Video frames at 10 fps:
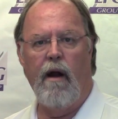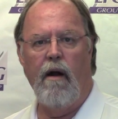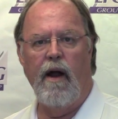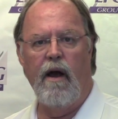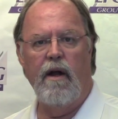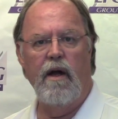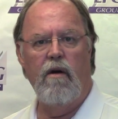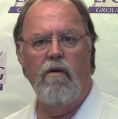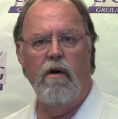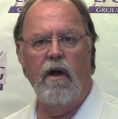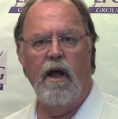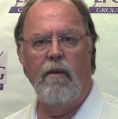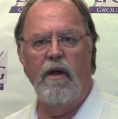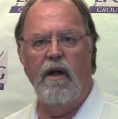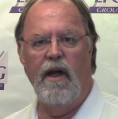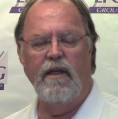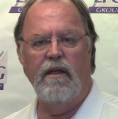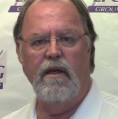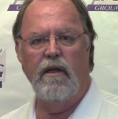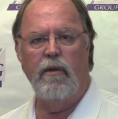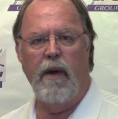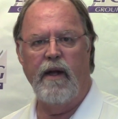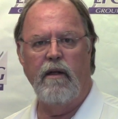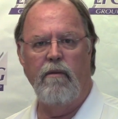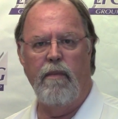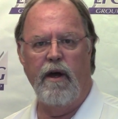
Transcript: carryout on corn came in less than expected,